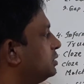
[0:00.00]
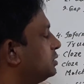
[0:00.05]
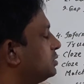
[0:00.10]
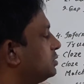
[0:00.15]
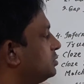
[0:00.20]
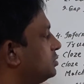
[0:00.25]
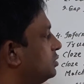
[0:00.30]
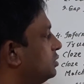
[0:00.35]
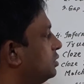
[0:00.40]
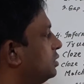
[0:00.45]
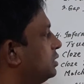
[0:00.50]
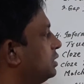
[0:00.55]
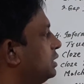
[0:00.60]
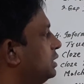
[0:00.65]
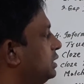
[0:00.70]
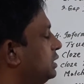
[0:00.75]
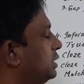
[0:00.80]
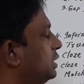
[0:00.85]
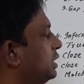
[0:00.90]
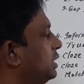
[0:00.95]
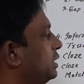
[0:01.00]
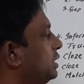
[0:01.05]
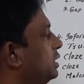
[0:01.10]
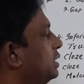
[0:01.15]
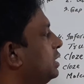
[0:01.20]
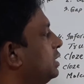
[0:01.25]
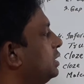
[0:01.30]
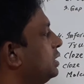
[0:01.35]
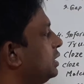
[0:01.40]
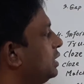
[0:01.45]
So here
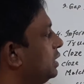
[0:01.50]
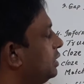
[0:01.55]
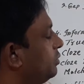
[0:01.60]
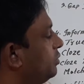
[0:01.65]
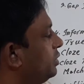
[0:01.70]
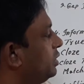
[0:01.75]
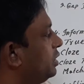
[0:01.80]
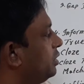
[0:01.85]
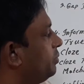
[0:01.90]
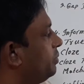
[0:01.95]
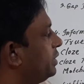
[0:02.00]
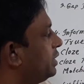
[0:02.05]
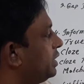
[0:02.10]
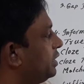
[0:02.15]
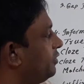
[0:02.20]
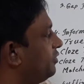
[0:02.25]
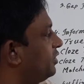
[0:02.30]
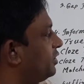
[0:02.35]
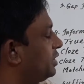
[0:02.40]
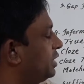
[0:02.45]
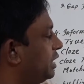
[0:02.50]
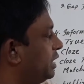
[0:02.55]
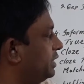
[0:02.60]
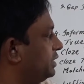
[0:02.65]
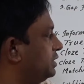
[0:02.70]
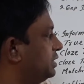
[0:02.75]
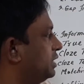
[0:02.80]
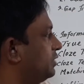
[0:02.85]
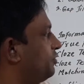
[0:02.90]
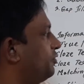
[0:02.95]
you will be given
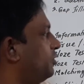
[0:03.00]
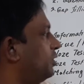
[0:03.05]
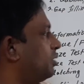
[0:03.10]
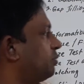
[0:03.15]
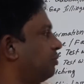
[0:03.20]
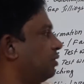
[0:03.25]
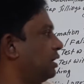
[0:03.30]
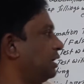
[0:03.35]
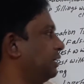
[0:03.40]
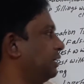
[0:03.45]
either formal